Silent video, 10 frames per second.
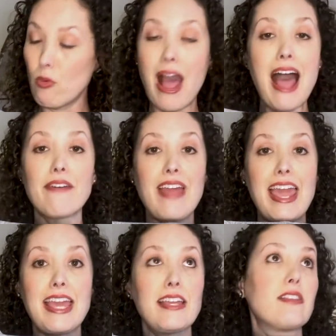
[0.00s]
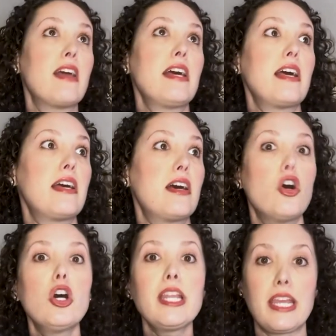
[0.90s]
have a
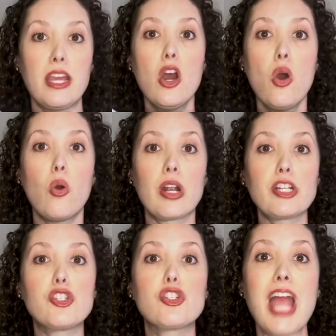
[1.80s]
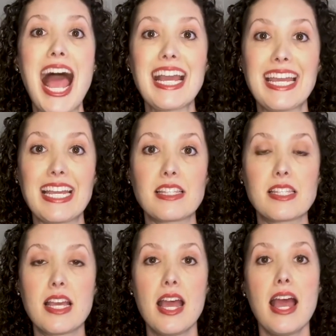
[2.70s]
hoodie or a jacket.
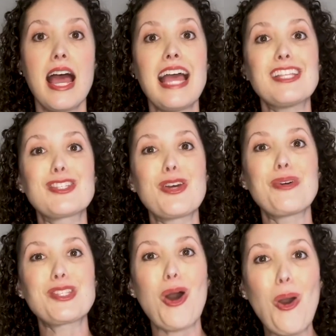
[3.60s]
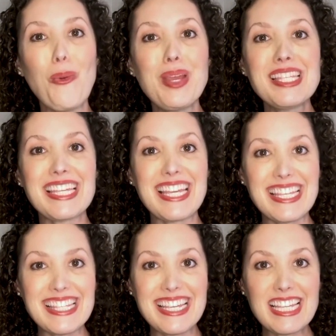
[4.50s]
And so it's always
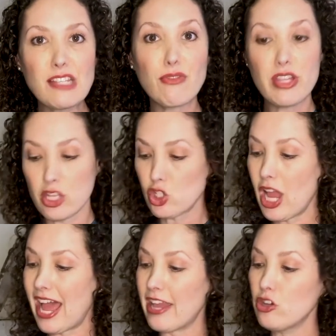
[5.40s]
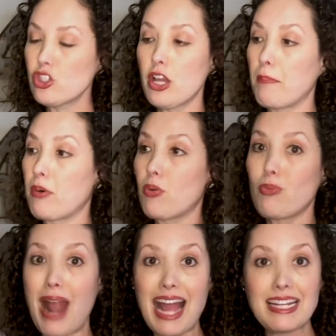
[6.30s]
easiest for the child to
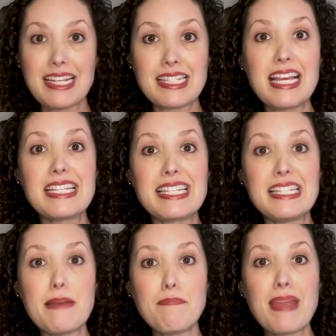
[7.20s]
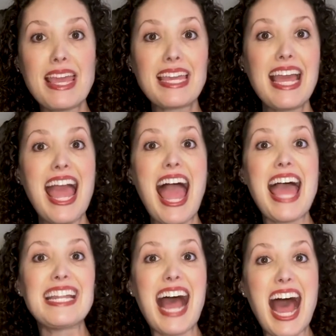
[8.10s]
practice zipping
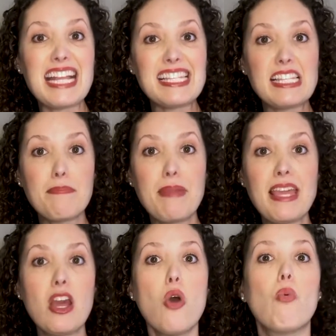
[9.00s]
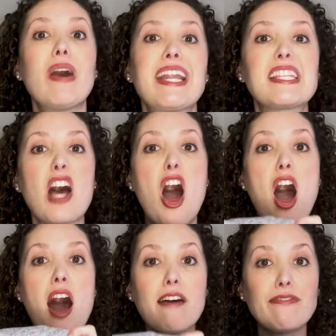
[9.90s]
and unzipping when it's
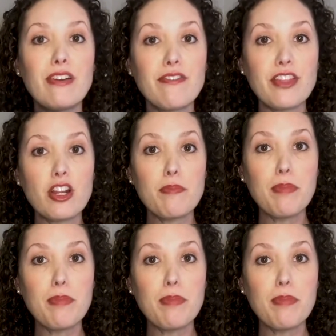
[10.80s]
off of their